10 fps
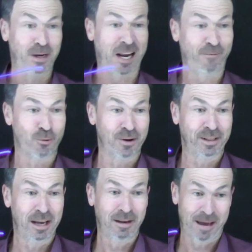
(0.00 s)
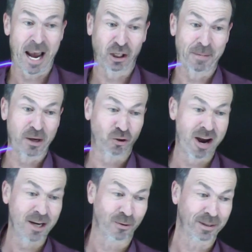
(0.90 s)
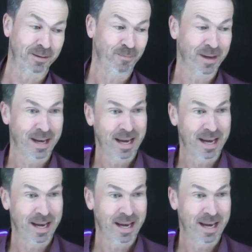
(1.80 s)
belief was actually about triangles.